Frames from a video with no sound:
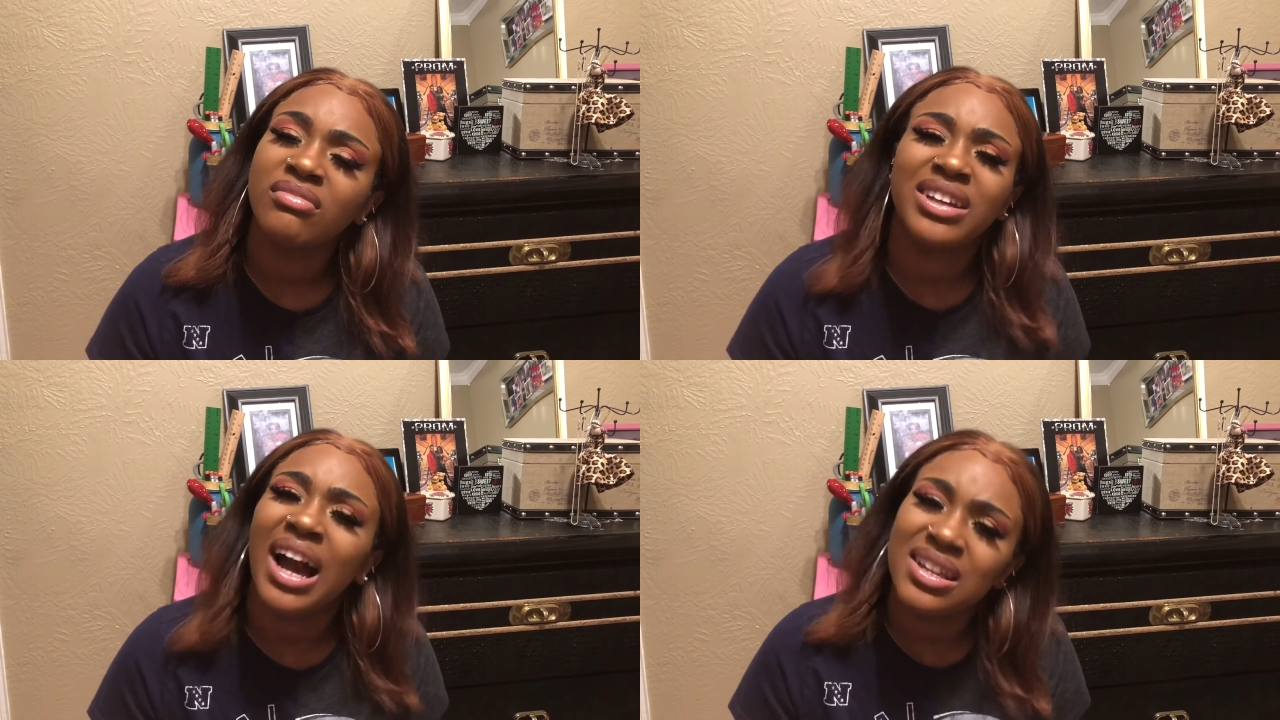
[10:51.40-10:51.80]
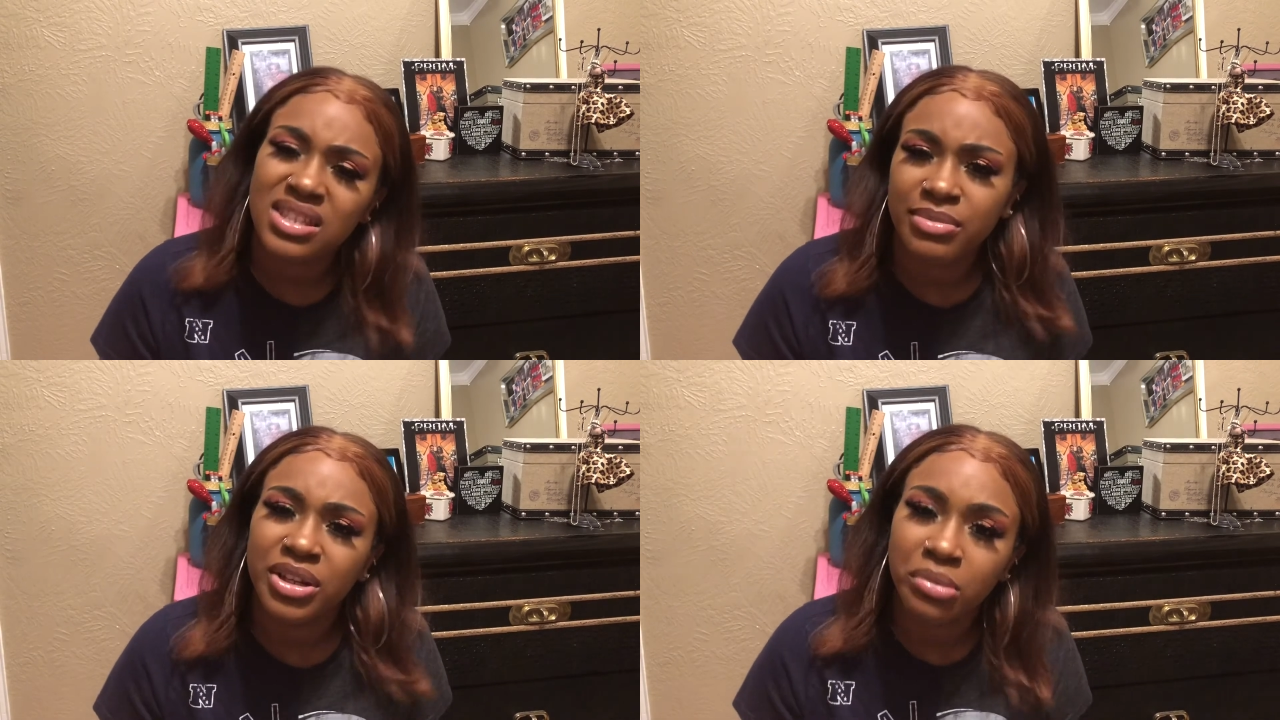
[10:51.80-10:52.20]
Got
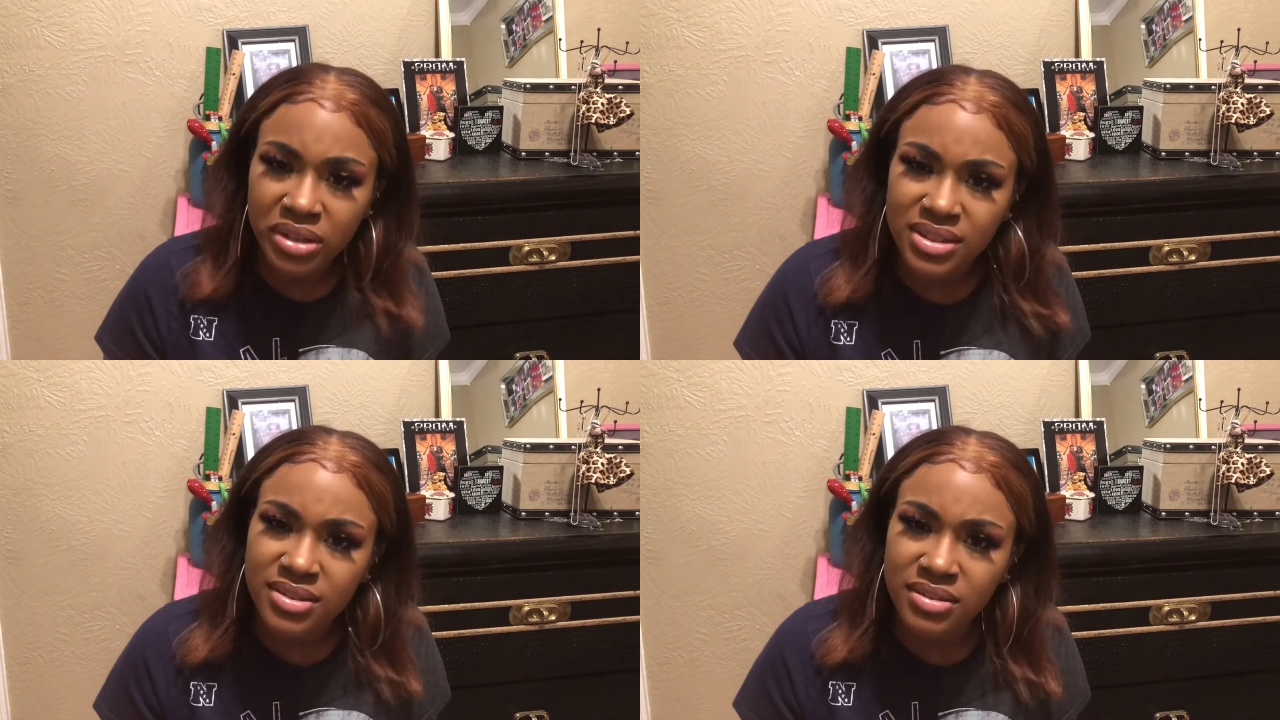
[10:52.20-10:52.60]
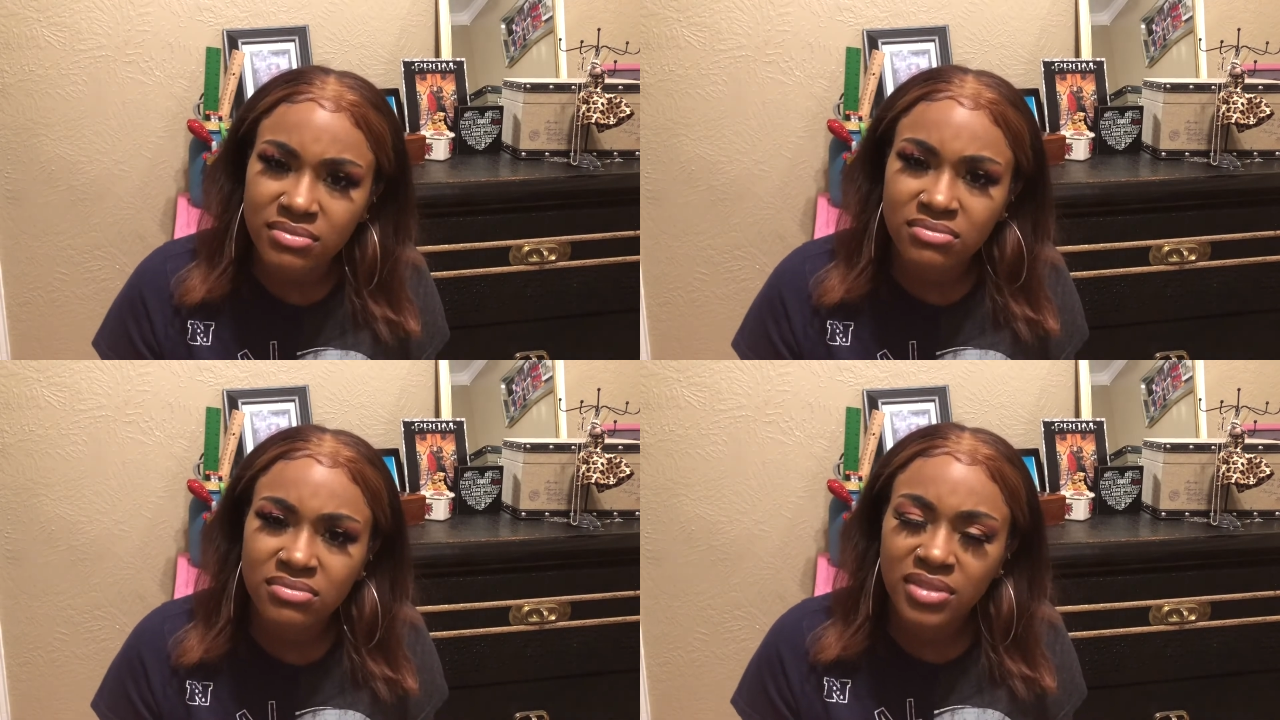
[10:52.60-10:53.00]
to be the reason.
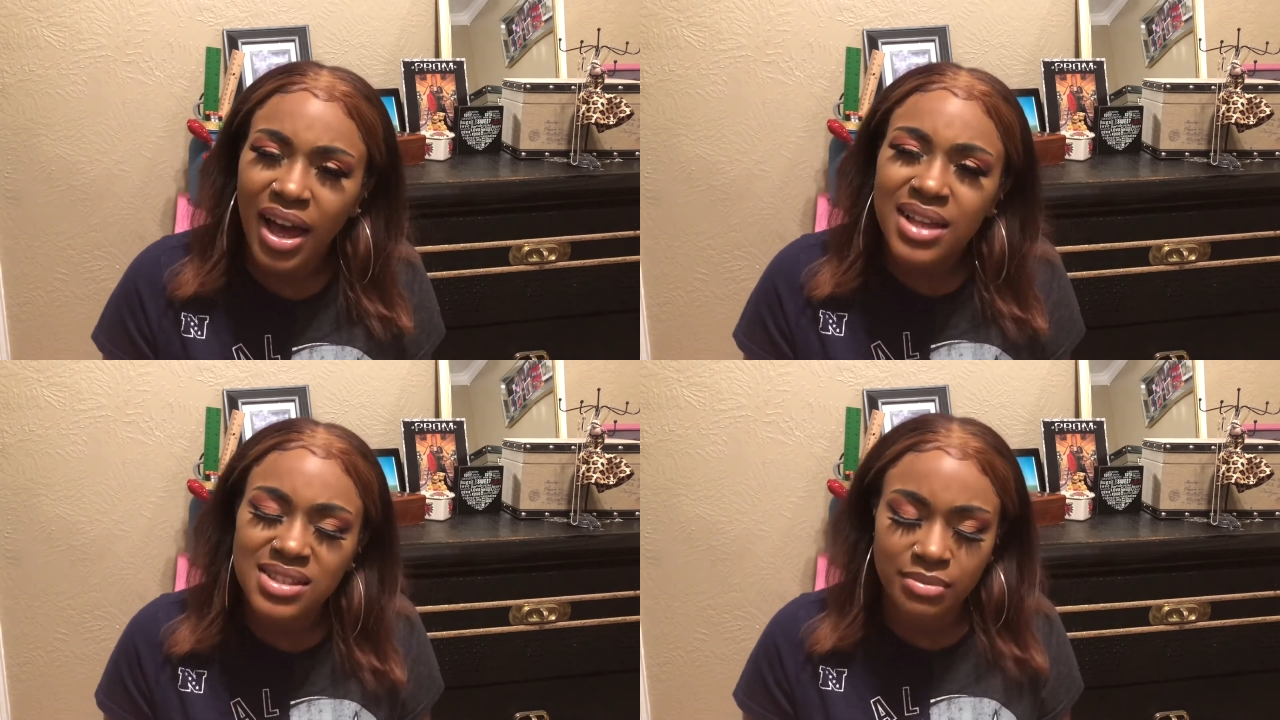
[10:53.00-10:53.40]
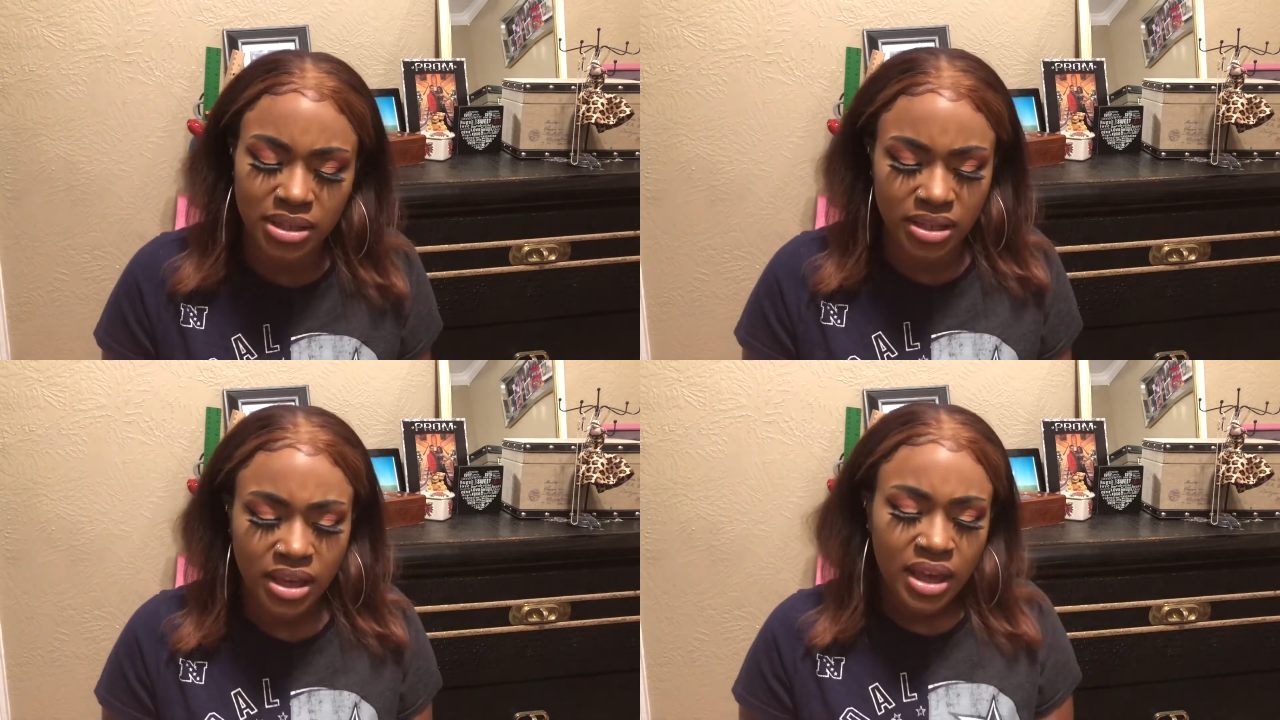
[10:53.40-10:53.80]
Got to be.